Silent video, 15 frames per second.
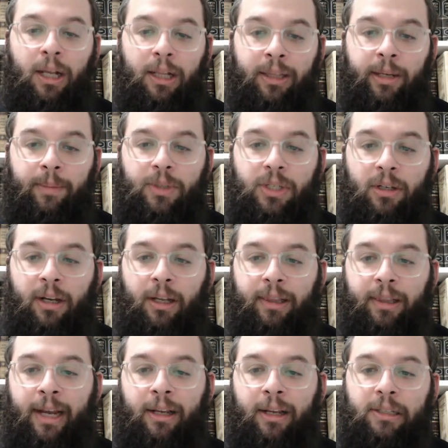Limtzei,
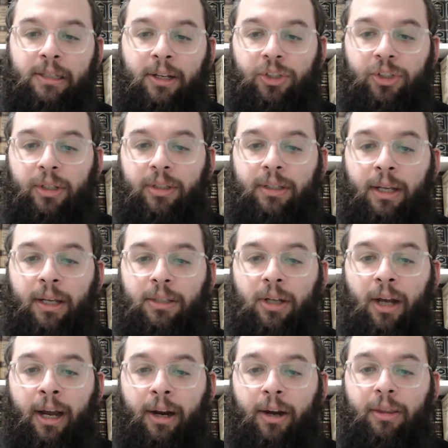Leah is lashon
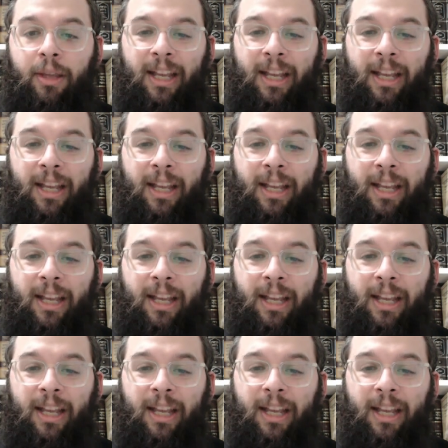tired.